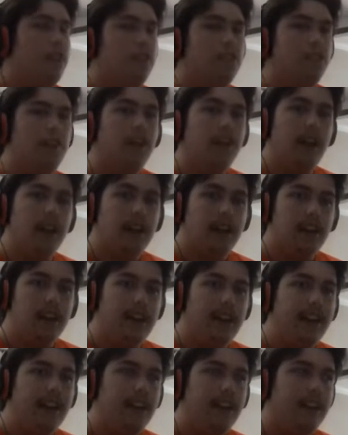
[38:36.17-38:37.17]
that in
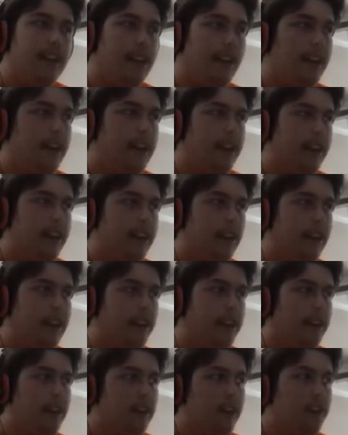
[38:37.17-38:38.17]
Cacti Canyon there's a
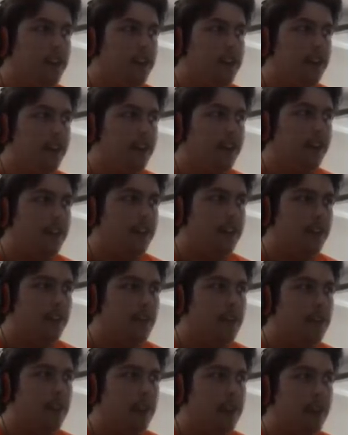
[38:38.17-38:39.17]
secret chest
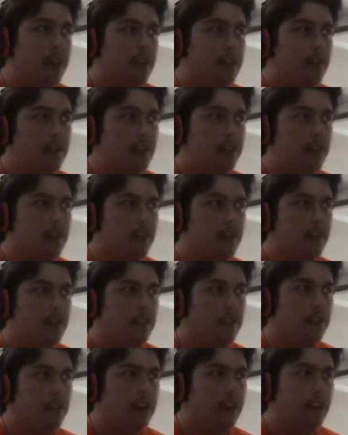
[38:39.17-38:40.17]
sometimes
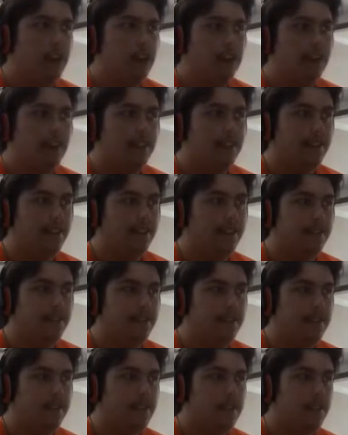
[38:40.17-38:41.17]
right here?
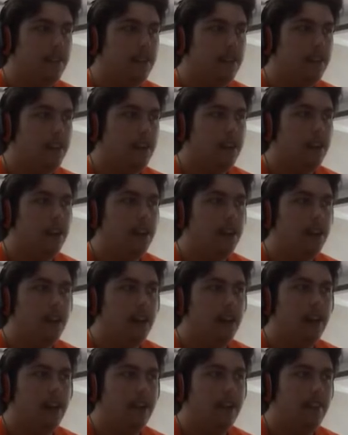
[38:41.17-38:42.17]
You
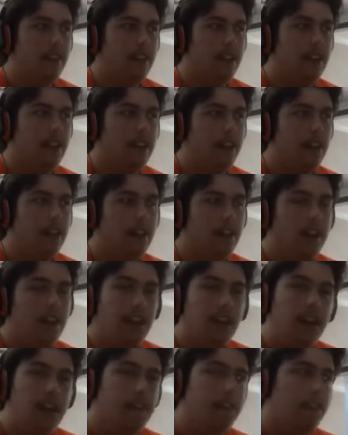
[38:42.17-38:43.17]
get it.
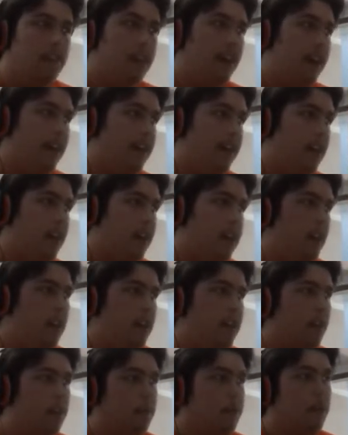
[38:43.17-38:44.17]
If not,
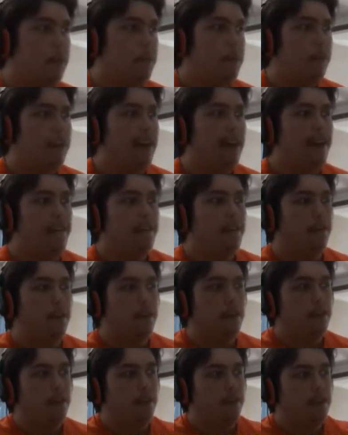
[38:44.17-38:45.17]
there'll be a
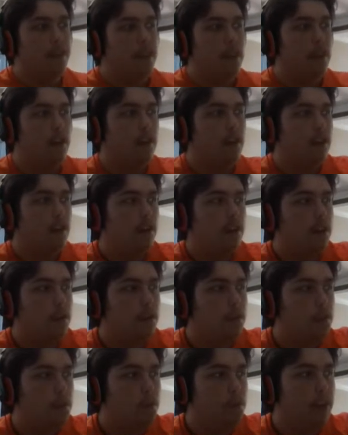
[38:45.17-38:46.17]
platform
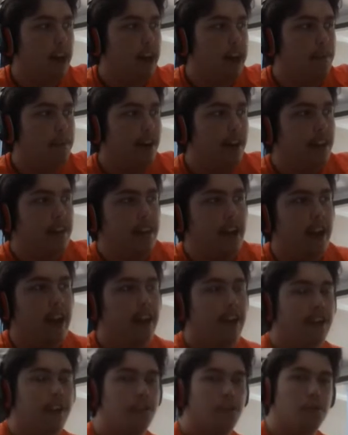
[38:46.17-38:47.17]
right about there
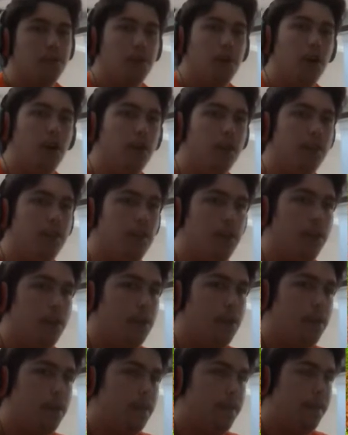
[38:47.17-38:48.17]
that you roll to,
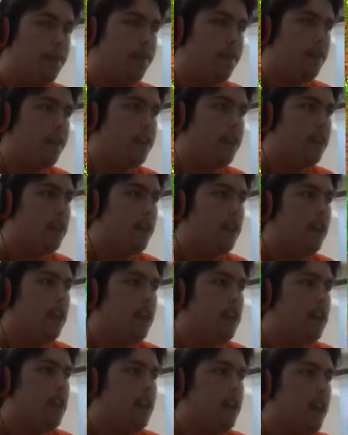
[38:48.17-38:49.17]

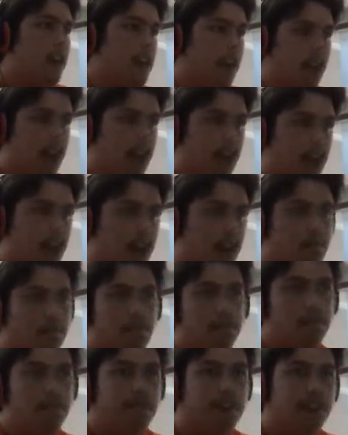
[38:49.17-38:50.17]
and
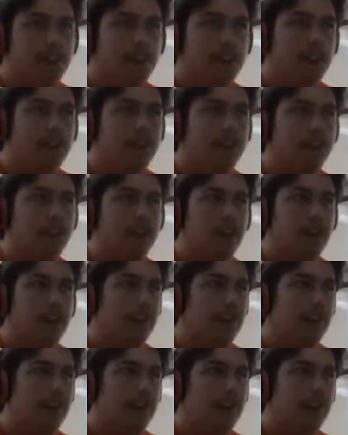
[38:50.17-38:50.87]
there's a secret chest there too.